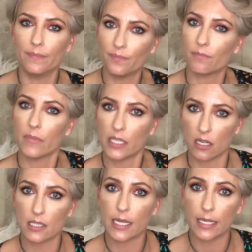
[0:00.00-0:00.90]
My
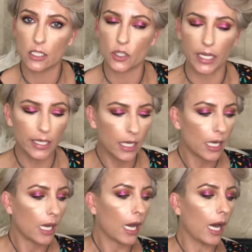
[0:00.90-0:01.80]
dog's taking a drink.
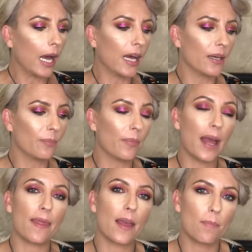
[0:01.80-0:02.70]
Um,
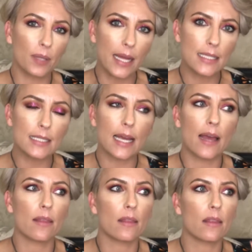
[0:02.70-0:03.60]
and they blend.
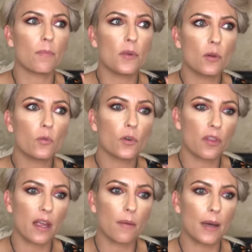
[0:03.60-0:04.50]
And the beautiful
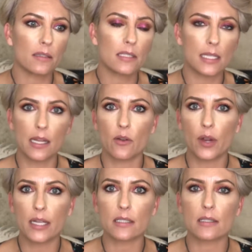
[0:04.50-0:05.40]
thing about Sydney
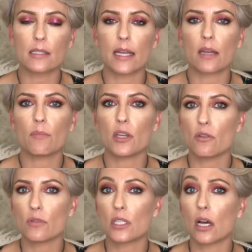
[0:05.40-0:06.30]
Grace is they can be
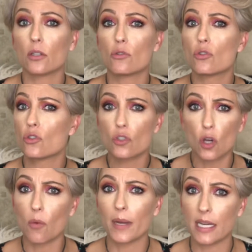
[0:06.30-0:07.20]
used on
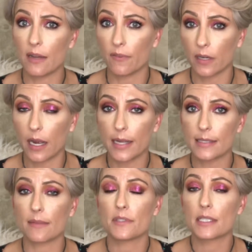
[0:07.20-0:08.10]
so many different
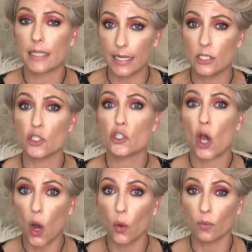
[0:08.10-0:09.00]
kinds of skin
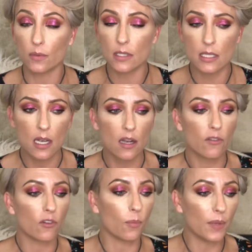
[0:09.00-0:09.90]
tones
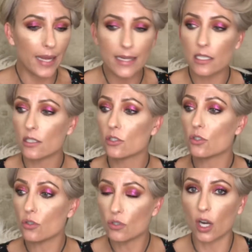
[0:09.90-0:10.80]
from light
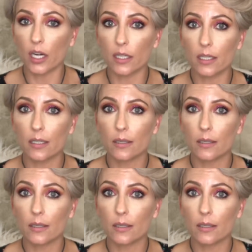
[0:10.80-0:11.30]
to dark.